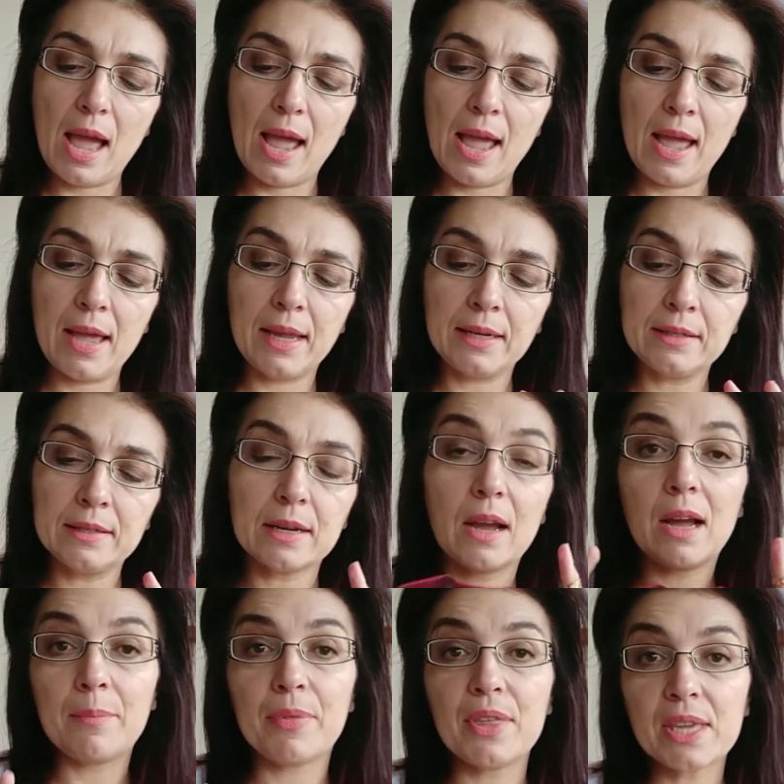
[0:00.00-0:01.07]
And
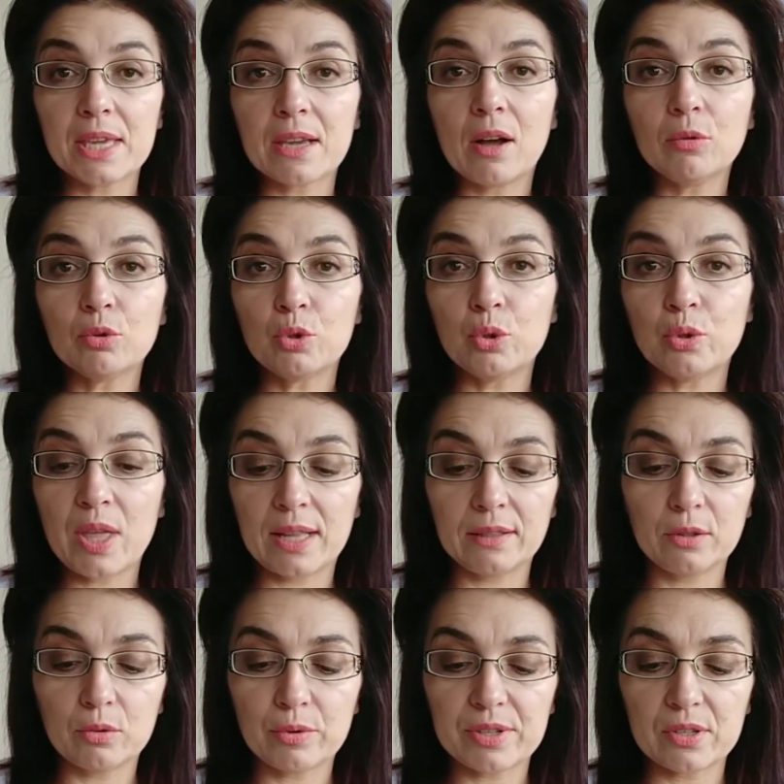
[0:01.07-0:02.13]
I'm thinking I'll do that
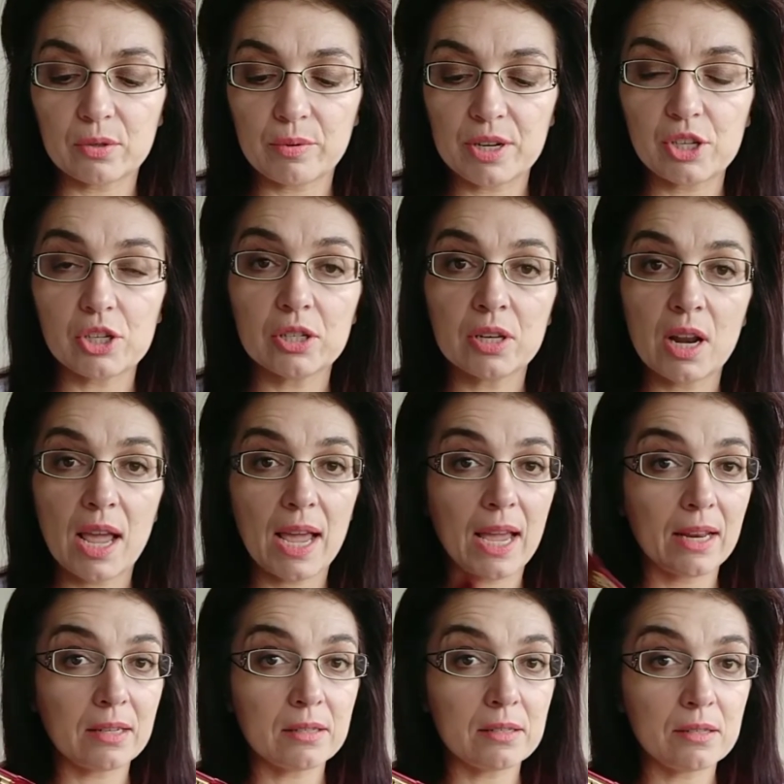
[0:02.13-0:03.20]
little restoration
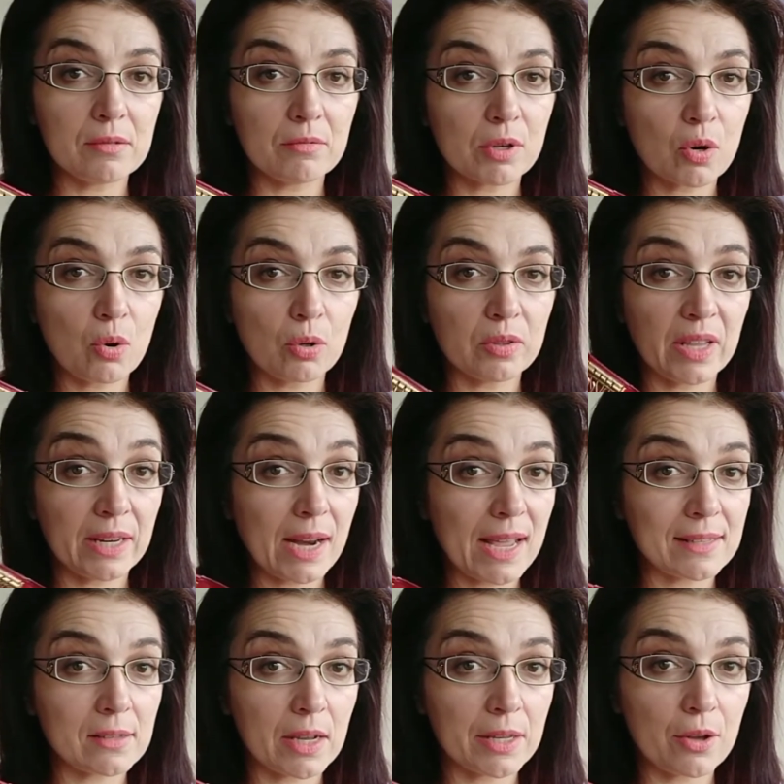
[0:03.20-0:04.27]
and record that
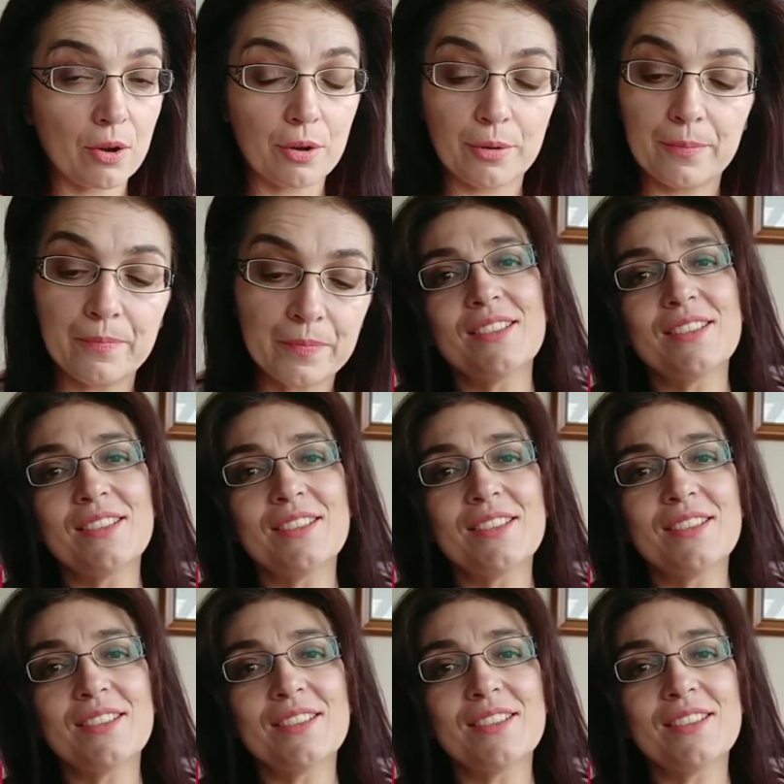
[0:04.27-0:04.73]
as I go.